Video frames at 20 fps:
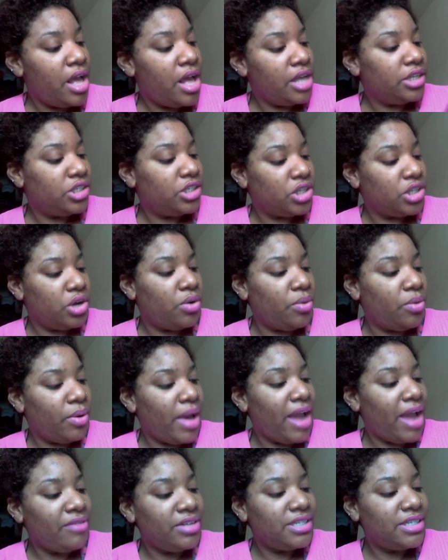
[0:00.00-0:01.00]
So
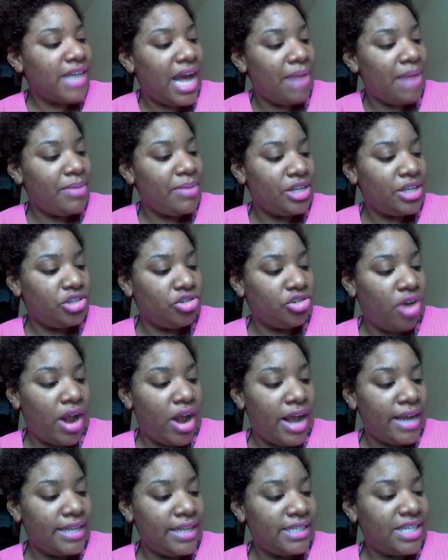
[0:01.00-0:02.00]
every time it
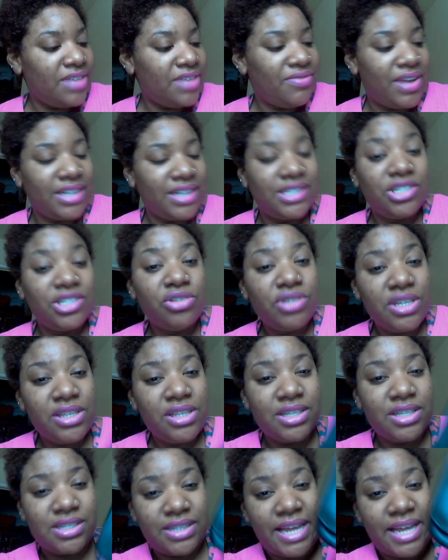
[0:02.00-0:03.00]
dries, if I still see
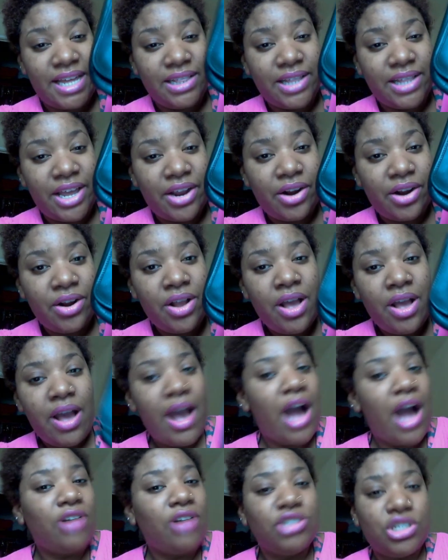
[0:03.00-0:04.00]
the stain there,
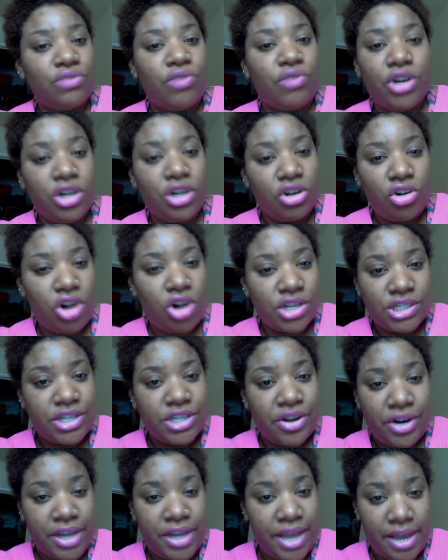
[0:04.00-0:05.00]
I'll just run it across
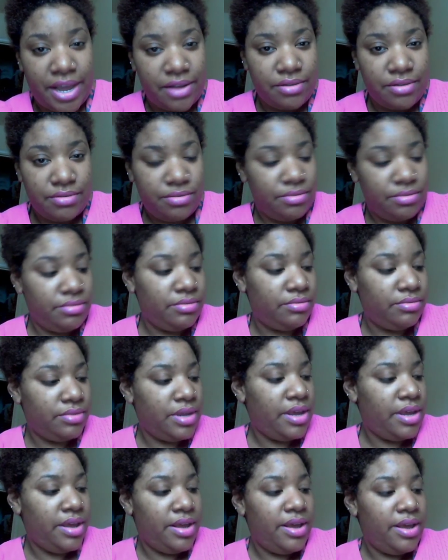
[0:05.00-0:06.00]
there again.
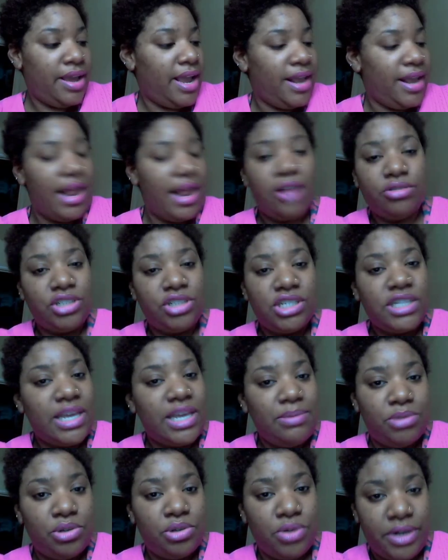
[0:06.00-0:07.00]
And I'll just
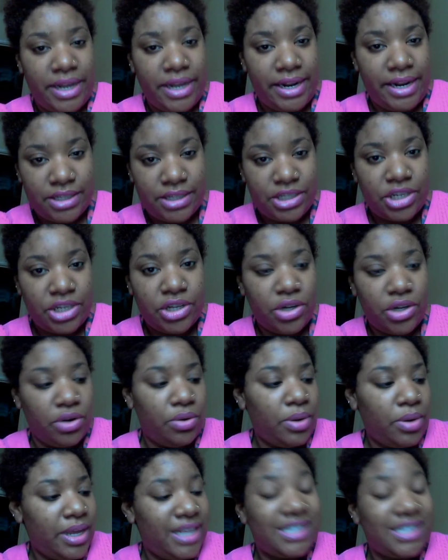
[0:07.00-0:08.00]
keep doing it
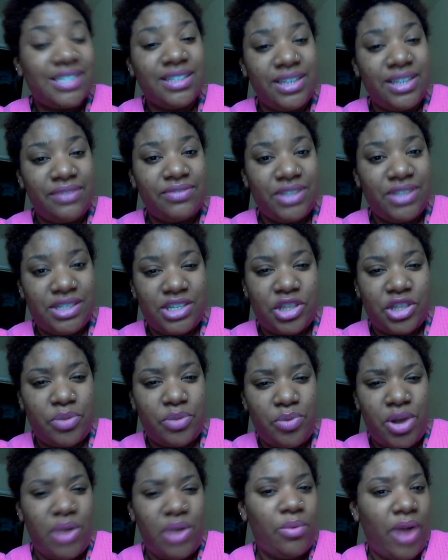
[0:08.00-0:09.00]
until it's lifted to the
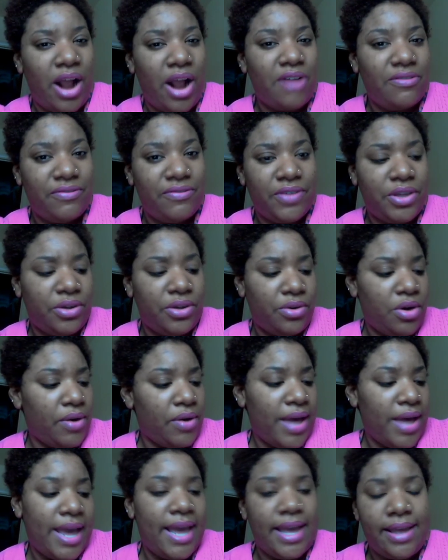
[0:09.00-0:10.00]
point where I feel,
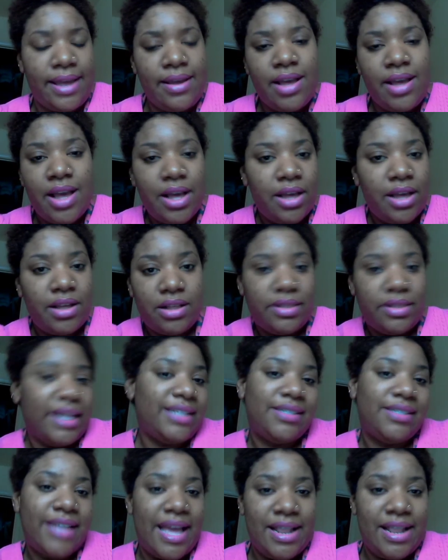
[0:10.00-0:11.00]
okay,
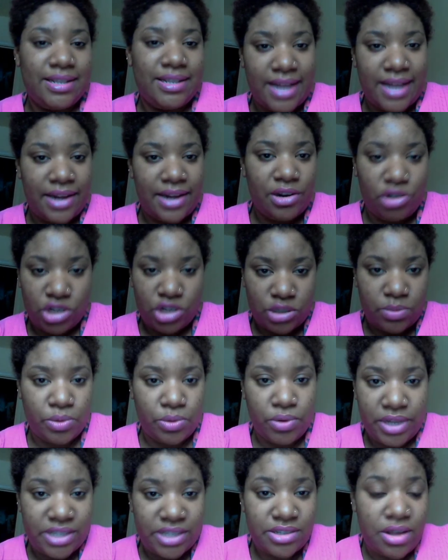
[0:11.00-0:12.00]
that stain is not
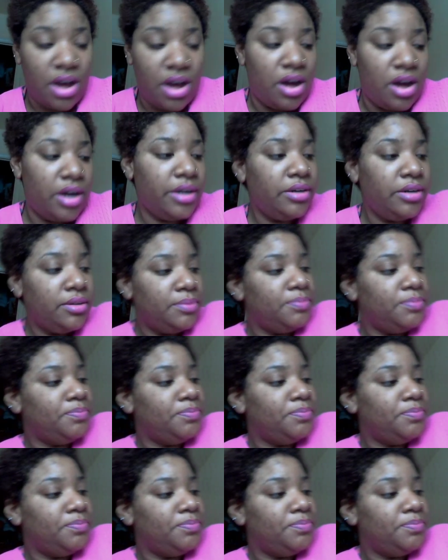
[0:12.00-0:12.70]
noticeable, it's gone.